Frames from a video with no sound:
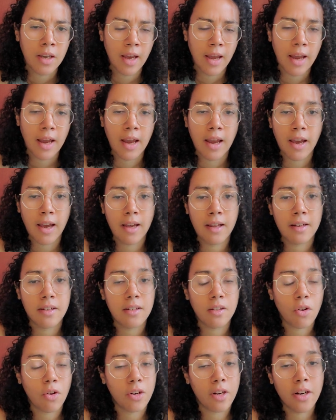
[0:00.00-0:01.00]
And
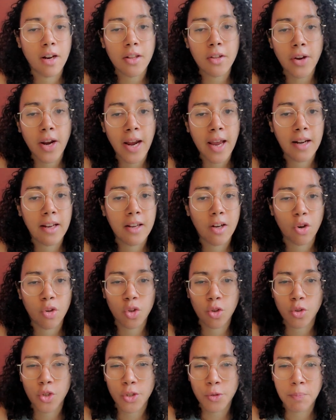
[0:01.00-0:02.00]
on another hand, it could
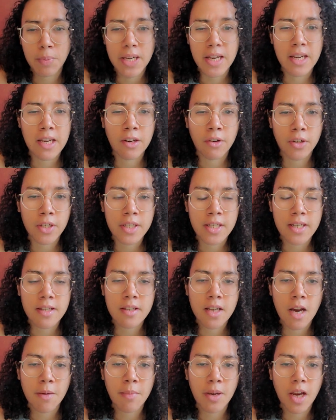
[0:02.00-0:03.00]
also just be
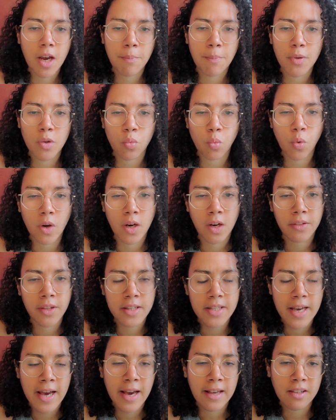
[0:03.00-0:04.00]
irritants coming up as well
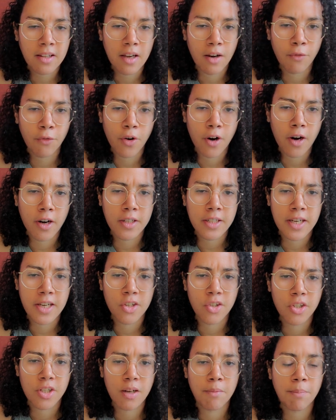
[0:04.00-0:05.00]
that's asking for our
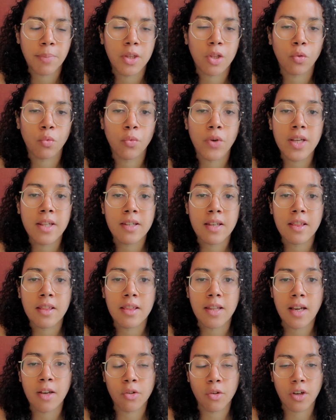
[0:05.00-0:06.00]
attention. But the reason
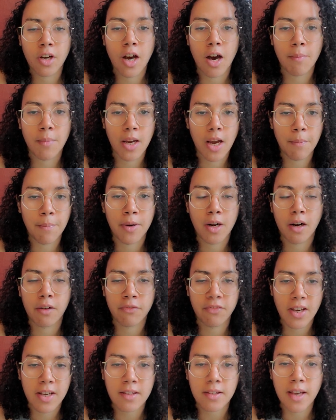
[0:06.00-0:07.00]
things are coming up in our
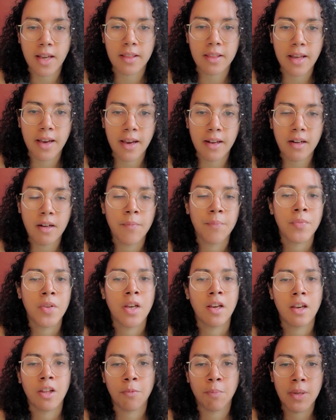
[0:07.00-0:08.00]
face like that
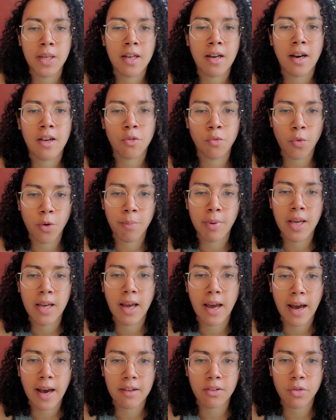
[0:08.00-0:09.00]
is because we're
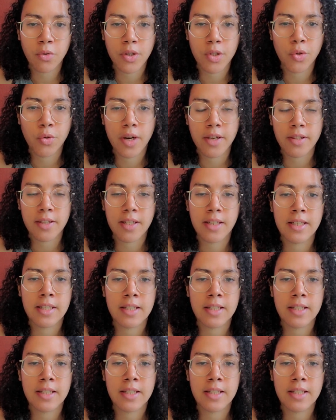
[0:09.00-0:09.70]
being asked to address it